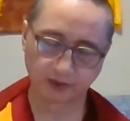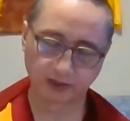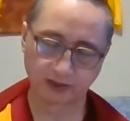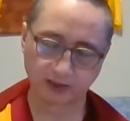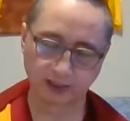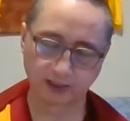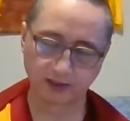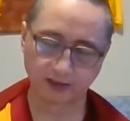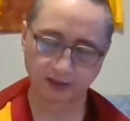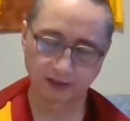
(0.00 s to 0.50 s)

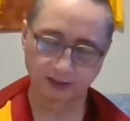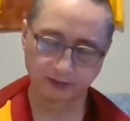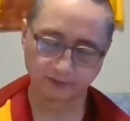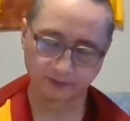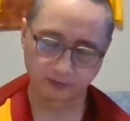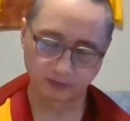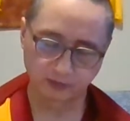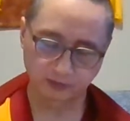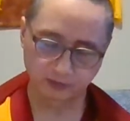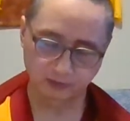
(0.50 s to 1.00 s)
But then,
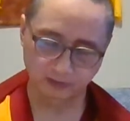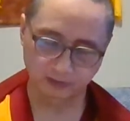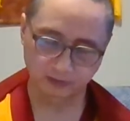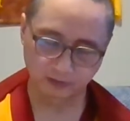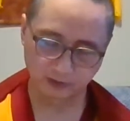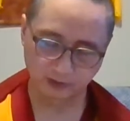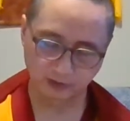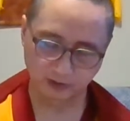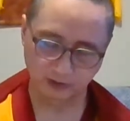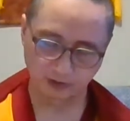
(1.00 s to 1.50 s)

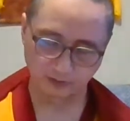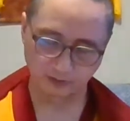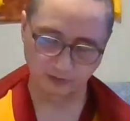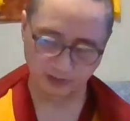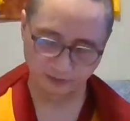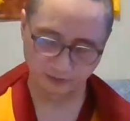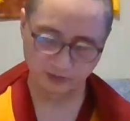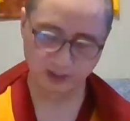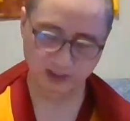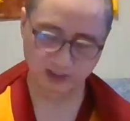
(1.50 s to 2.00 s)

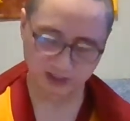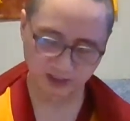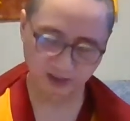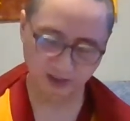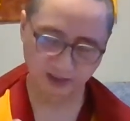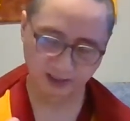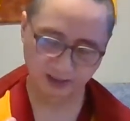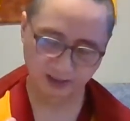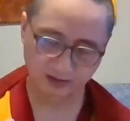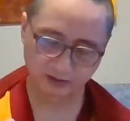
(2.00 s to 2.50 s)
but we
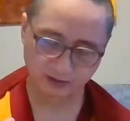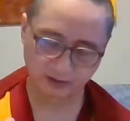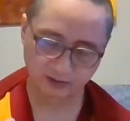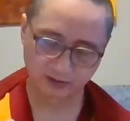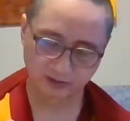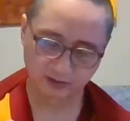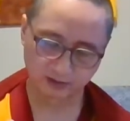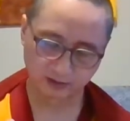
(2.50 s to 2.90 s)
still can,